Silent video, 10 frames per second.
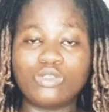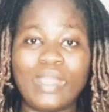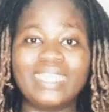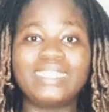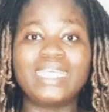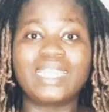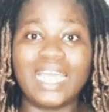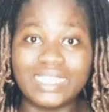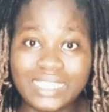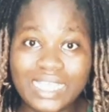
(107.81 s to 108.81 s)
So I did
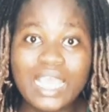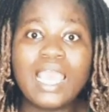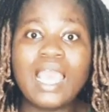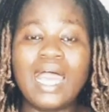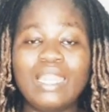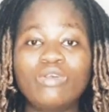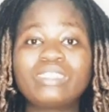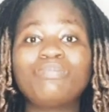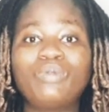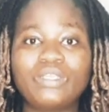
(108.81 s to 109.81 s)
that, and I was
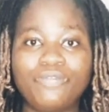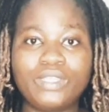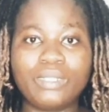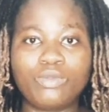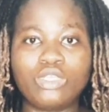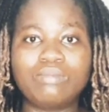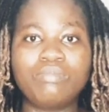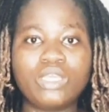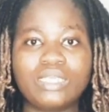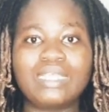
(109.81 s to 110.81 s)
still breastfeeding, because the
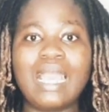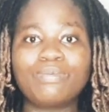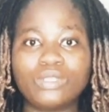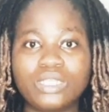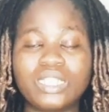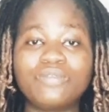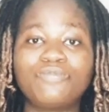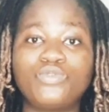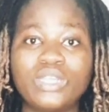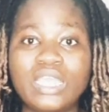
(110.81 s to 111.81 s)
milk is absolutely
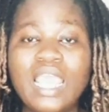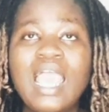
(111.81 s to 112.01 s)
free.